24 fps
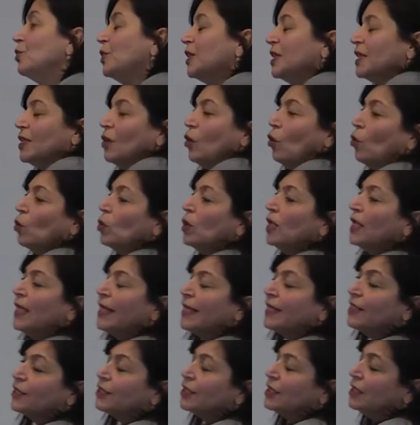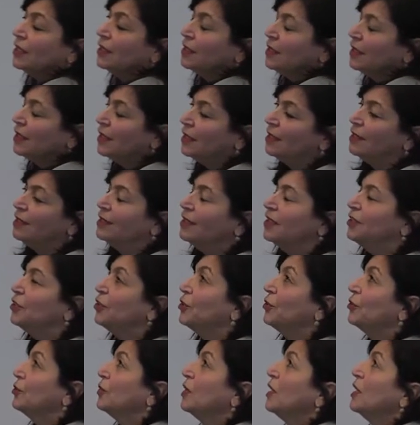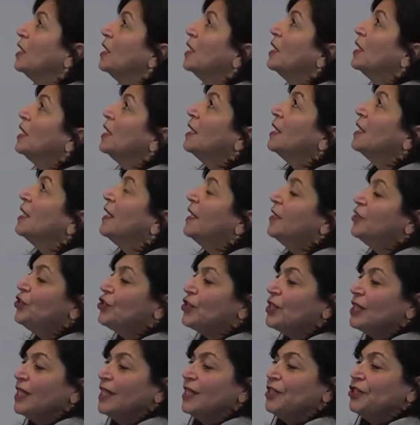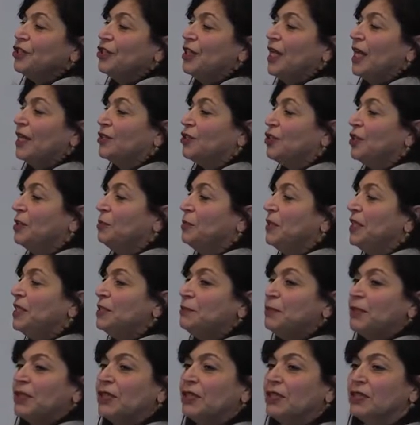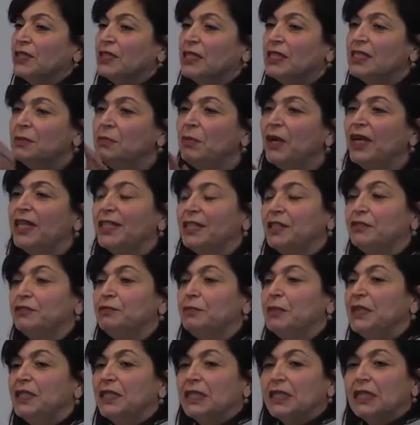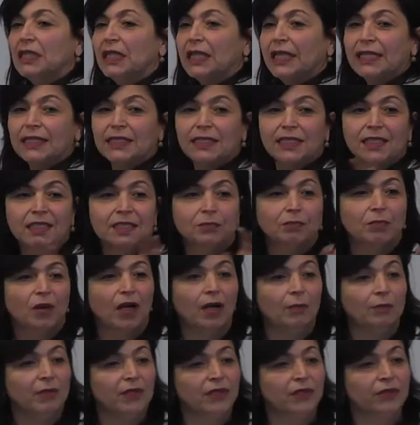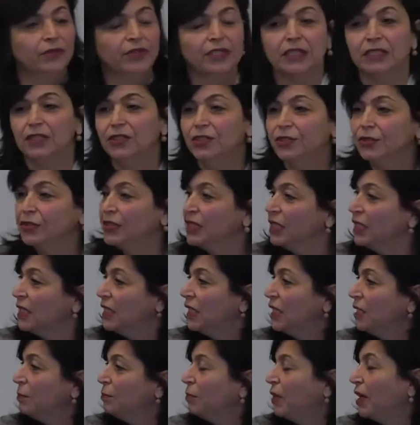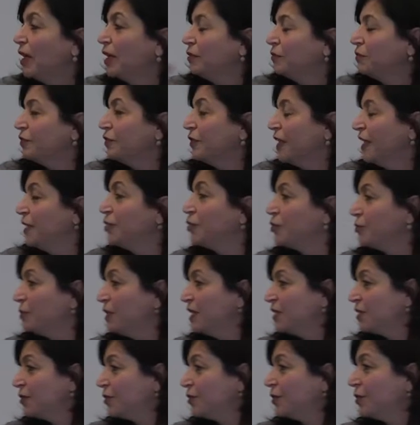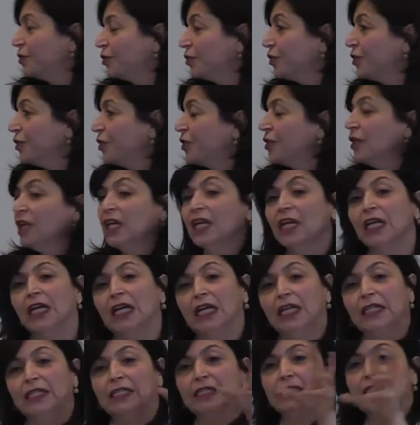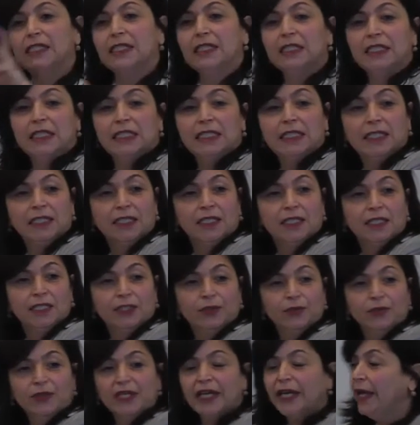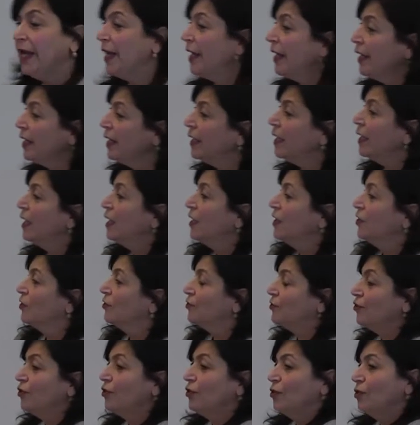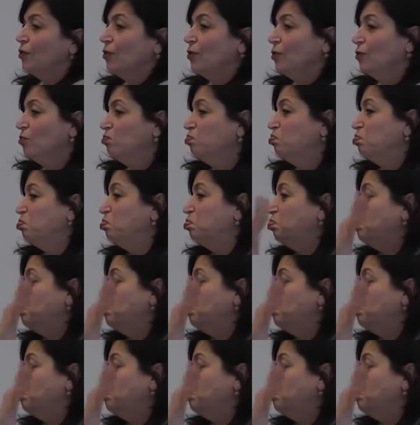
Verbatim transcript: what the whole leg, you know, legislation actually means because this might have been collected in Papua New Guinea by a French researcher and it's sitting in the UK. So